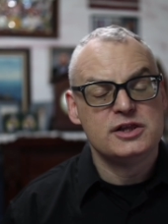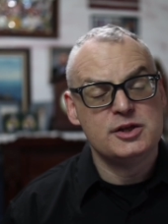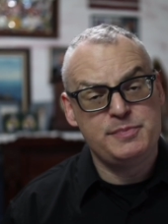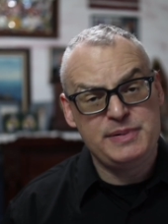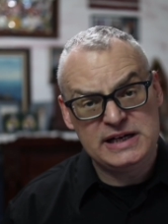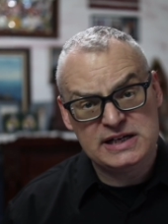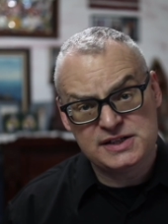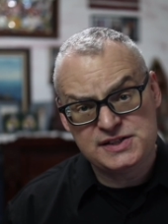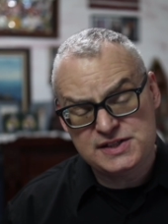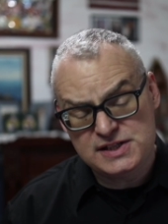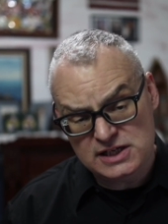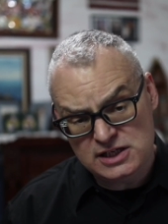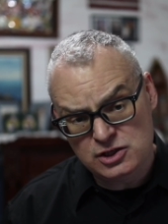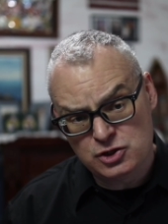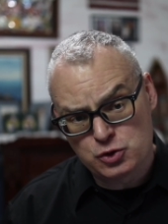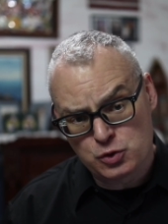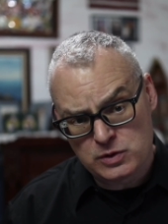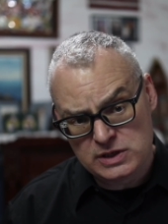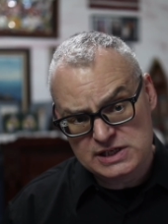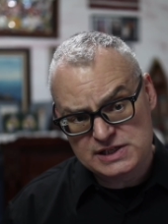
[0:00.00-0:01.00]
The biggest
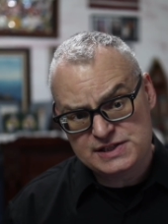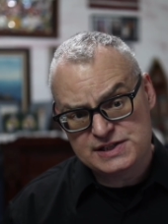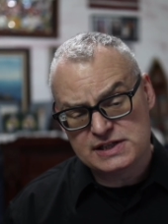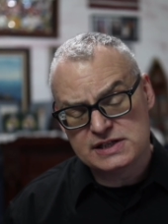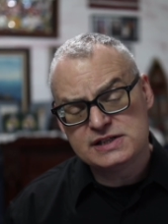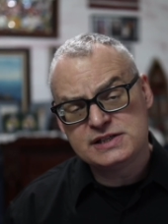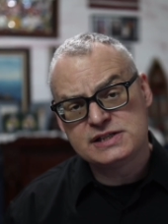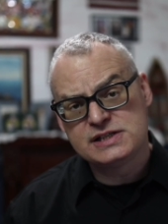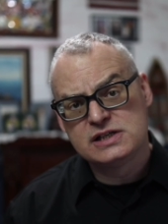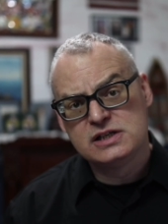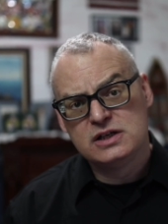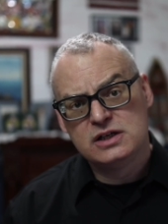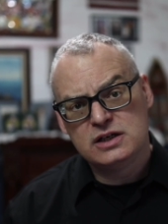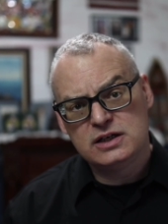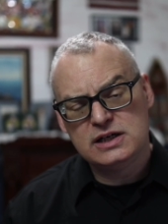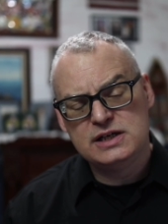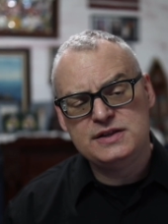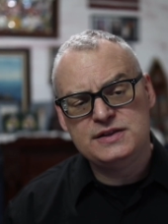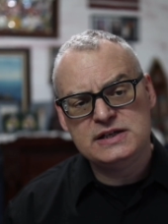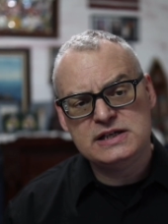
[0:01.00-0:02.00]
increases
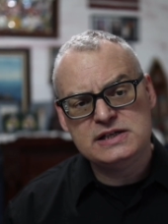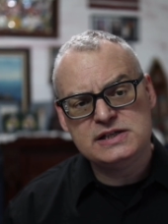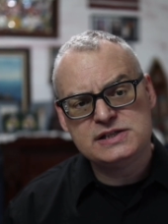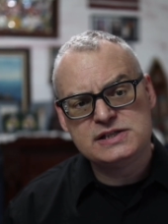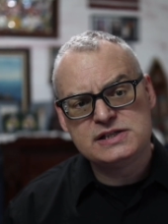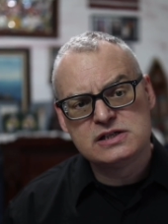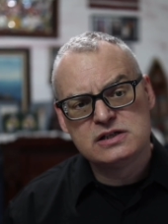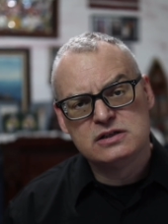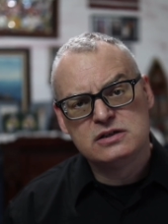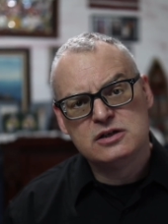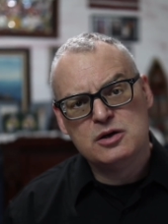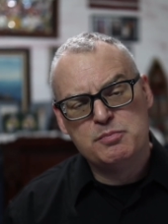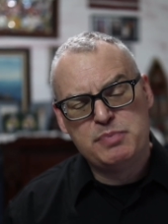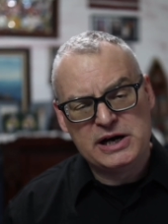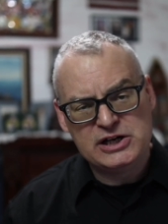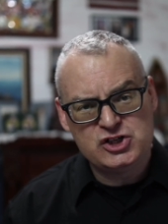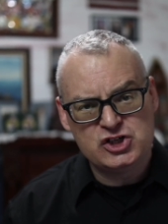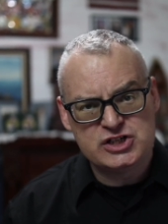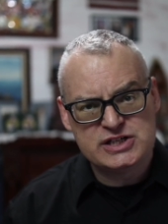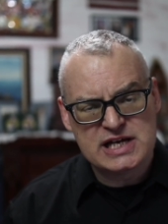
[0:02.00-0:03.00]
in these
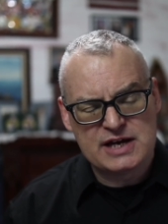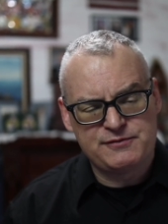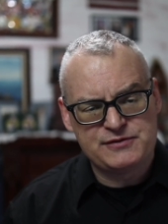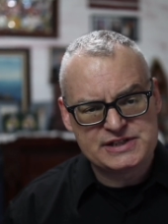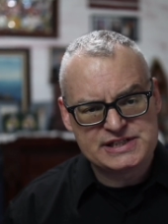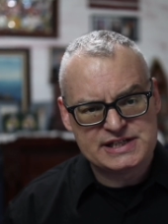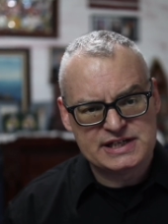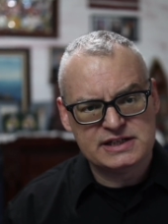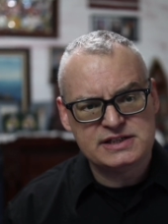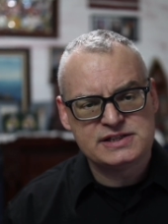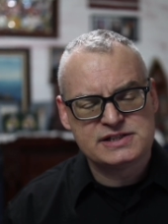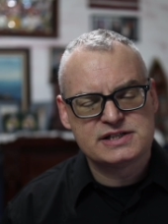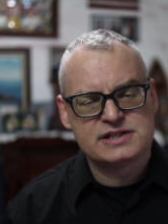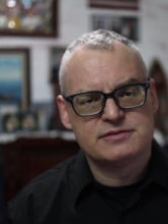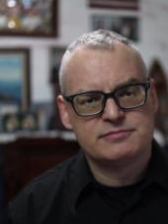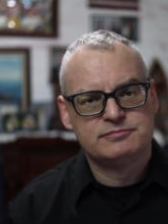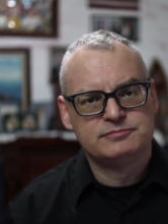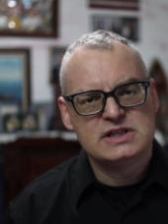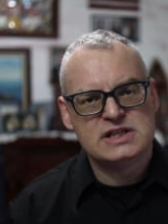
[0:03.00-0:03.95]
budget deficits,